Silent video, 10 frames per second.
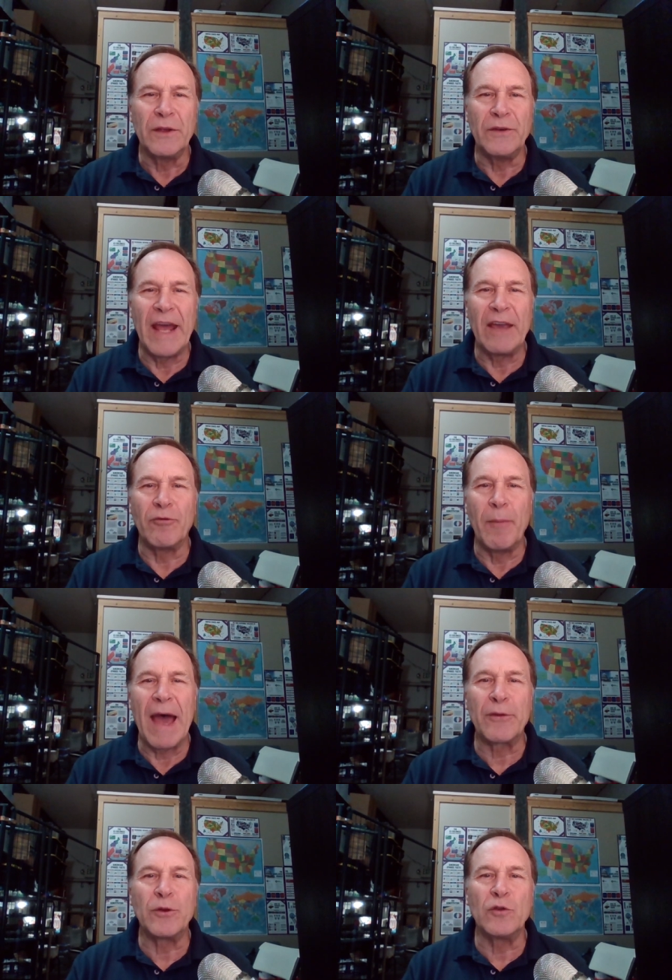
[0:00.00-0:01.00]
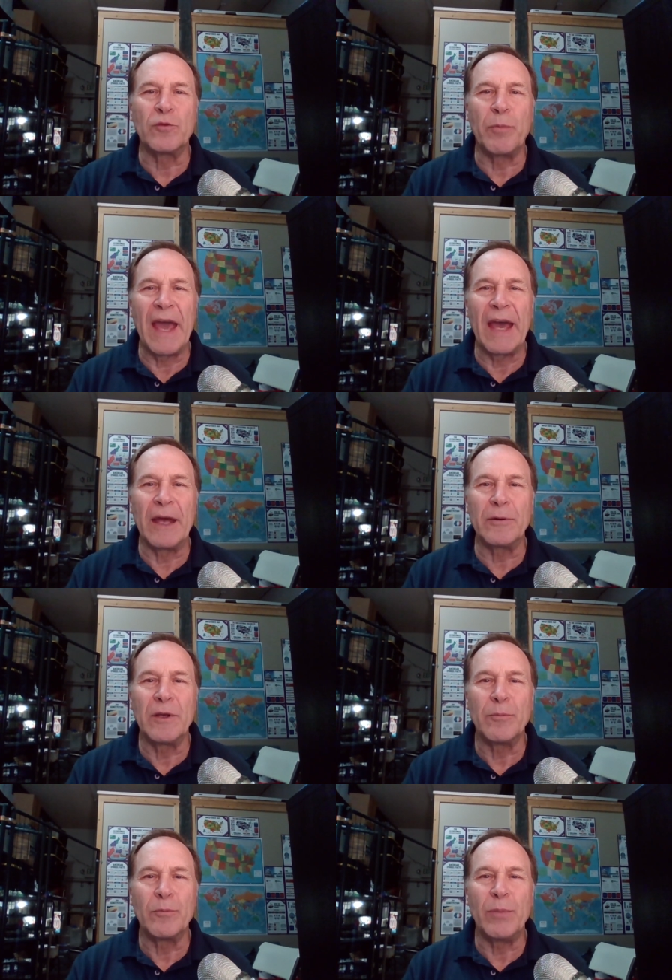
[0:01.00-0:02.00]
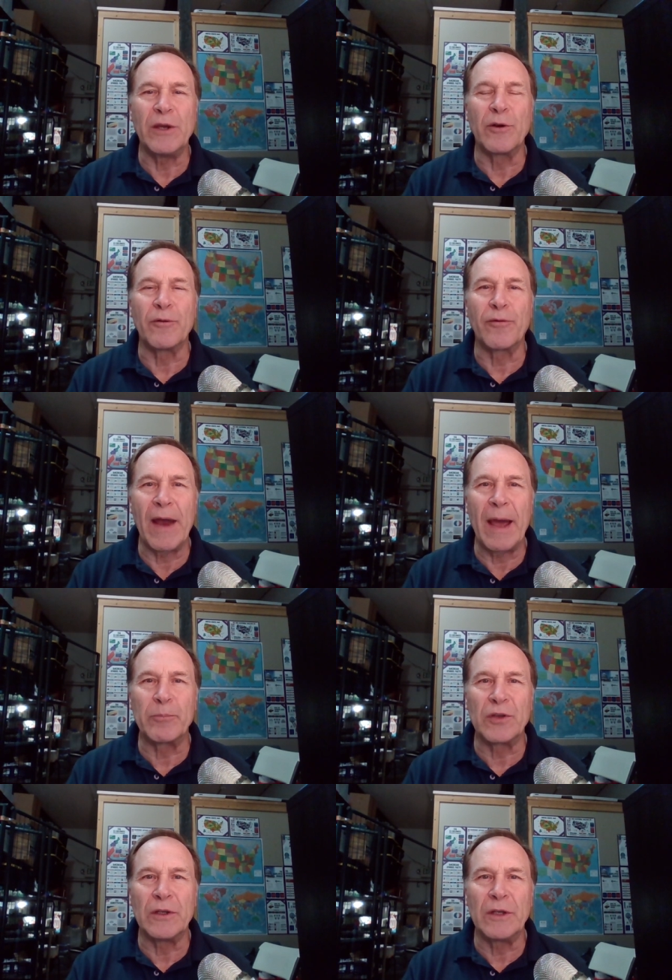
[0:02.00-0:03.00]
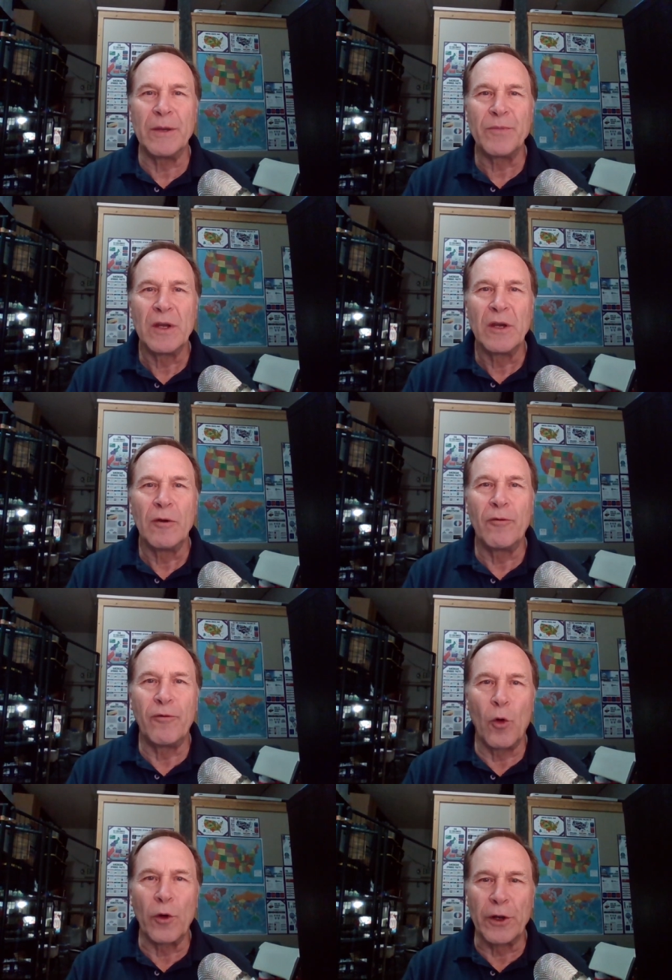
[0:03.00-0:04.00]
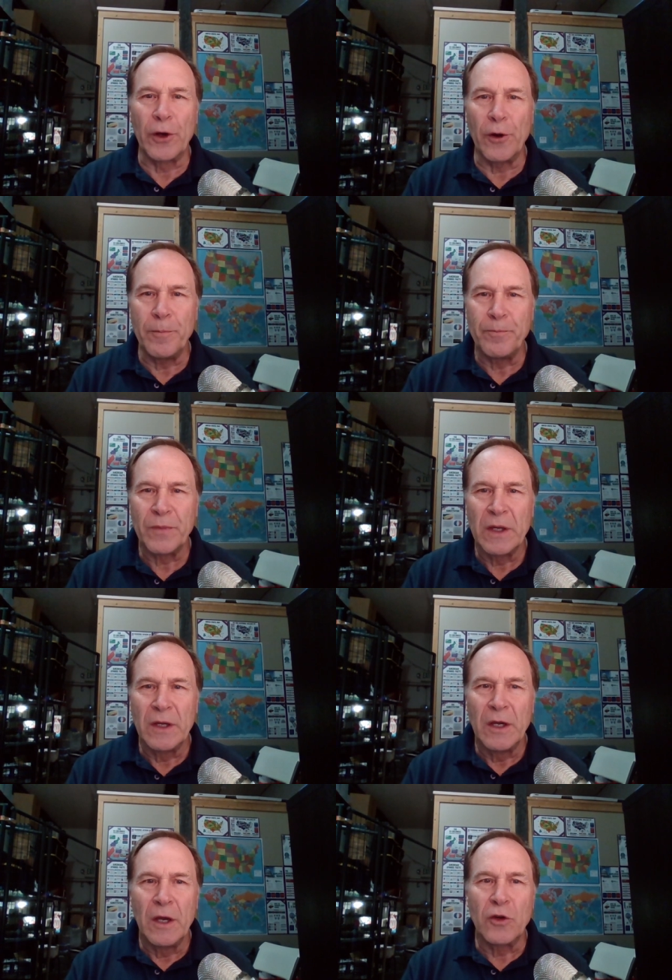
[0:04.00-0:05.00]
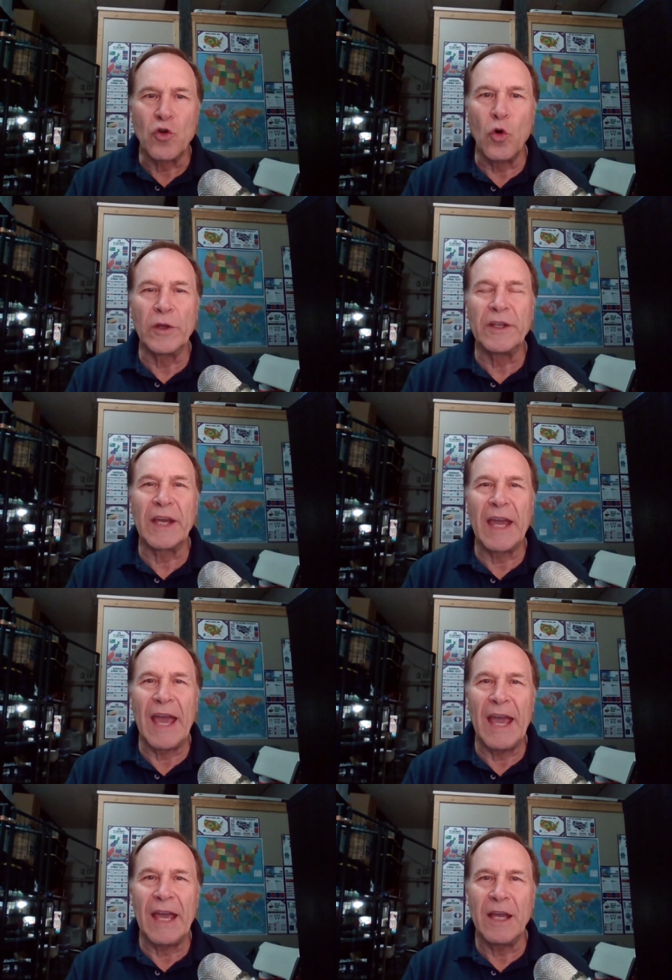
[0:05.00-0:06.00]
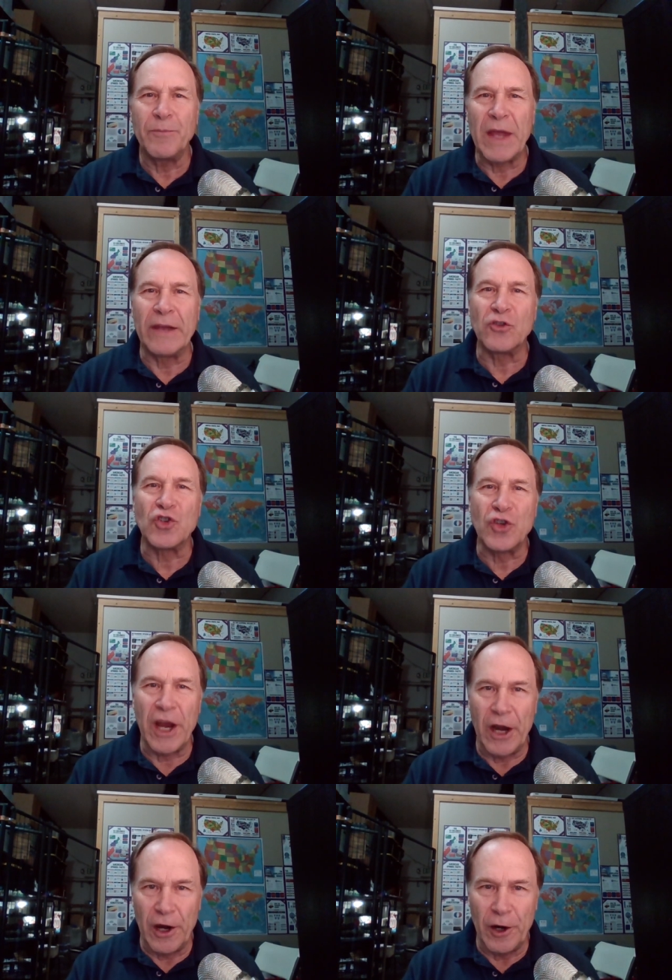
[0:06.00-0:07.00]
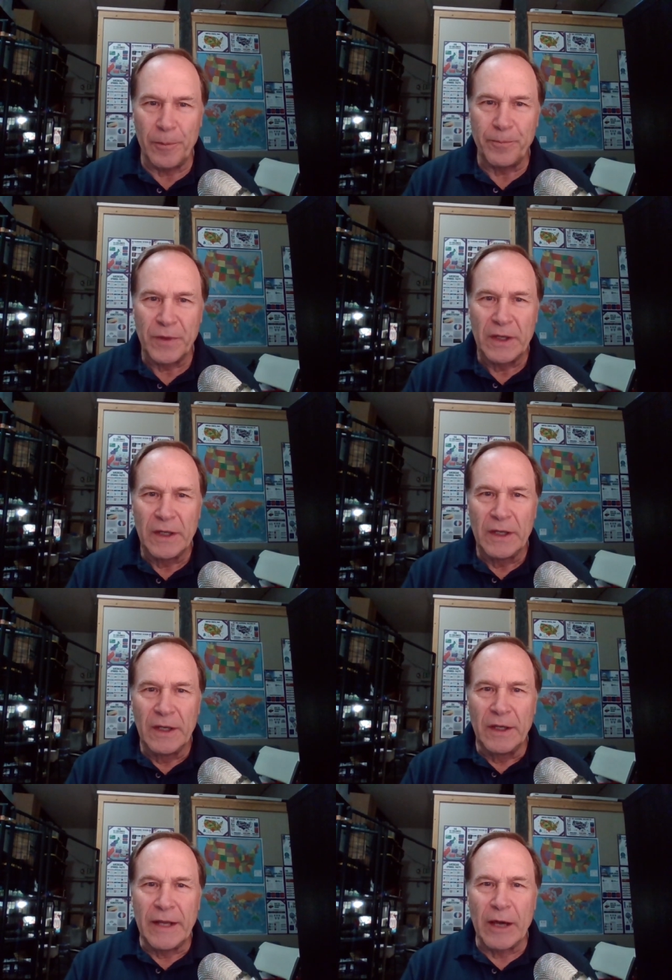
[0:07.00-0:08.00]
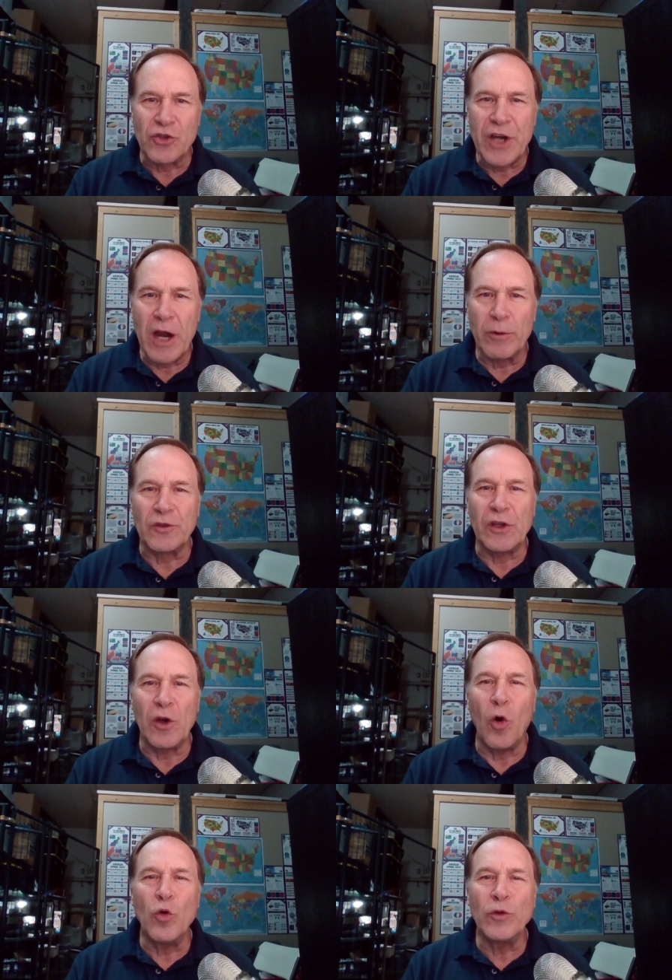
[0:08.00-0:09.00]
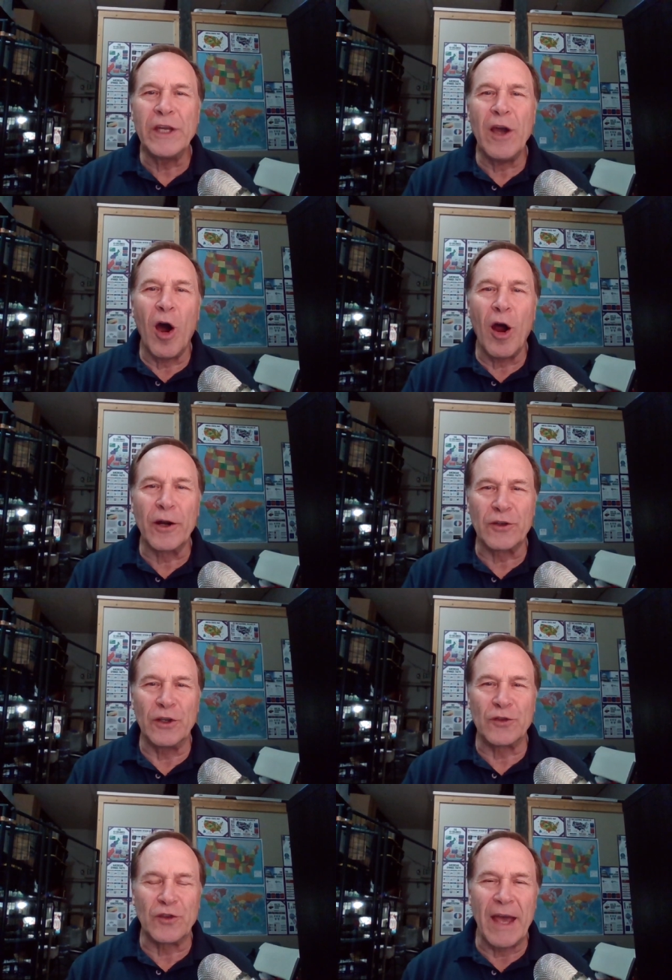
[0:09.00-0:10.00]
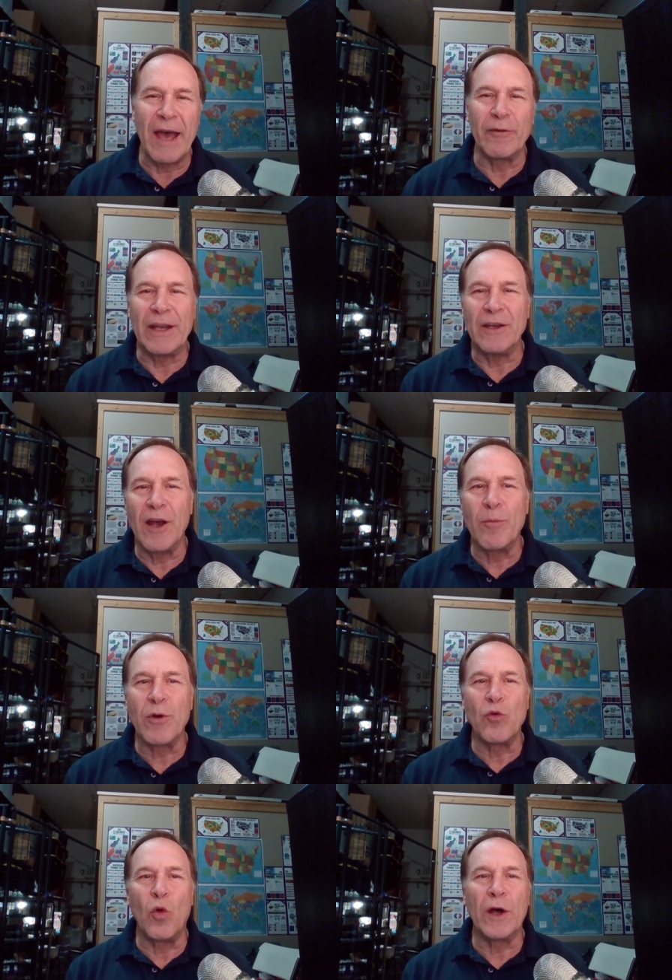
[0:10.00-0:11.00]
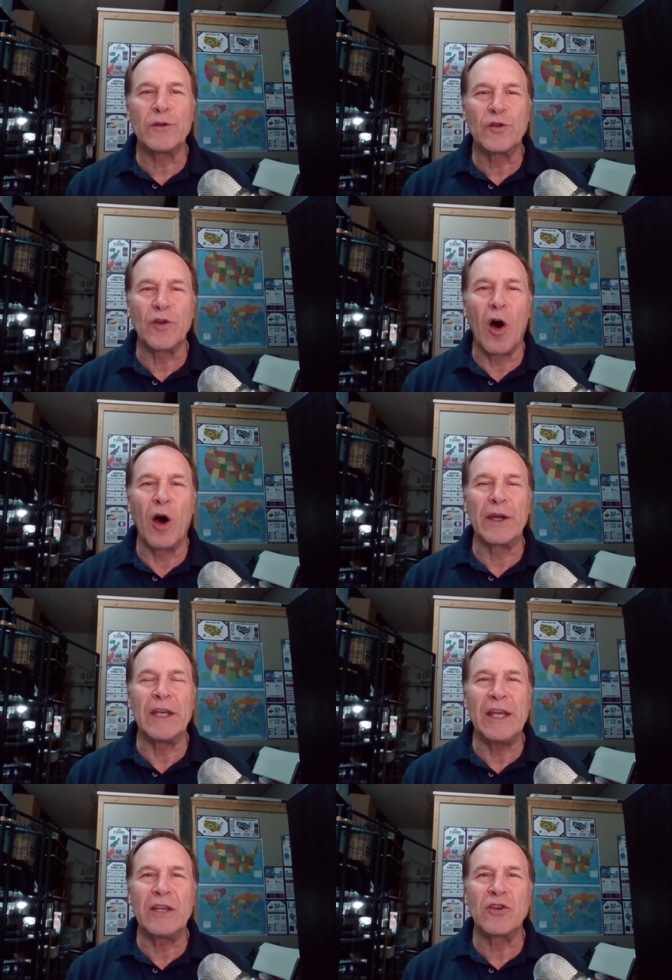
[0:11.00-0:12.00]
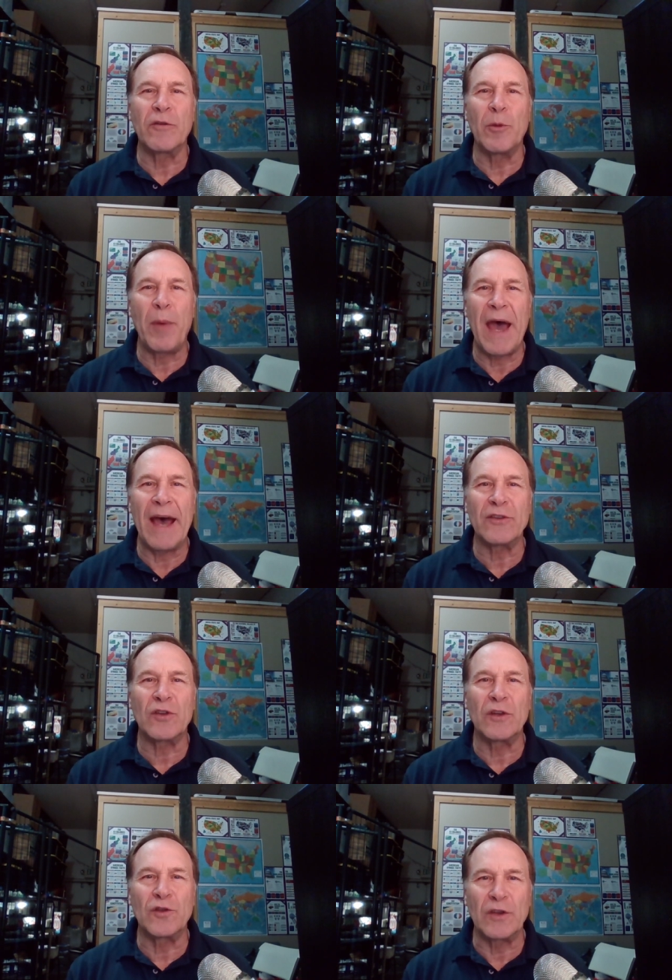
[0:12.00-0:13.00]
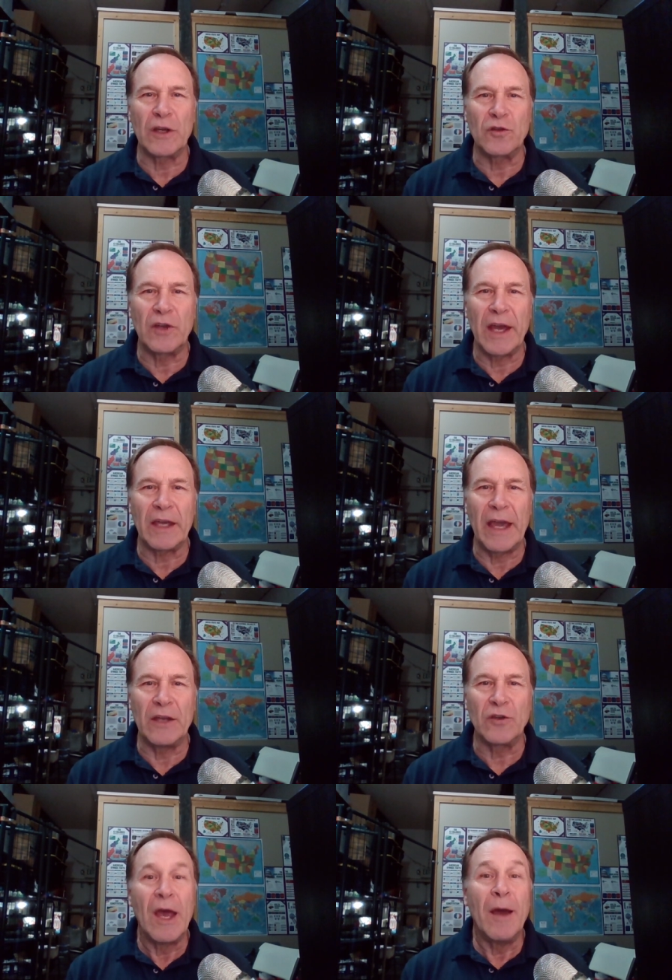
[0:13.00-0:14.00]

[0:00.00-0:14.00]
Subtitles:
Dave Matthews Band, Peter Frampton, Foreigner, Kool and the Gang, and Cher. Now, Cher is the only artist to have a #1 song in each of the past 6 decades.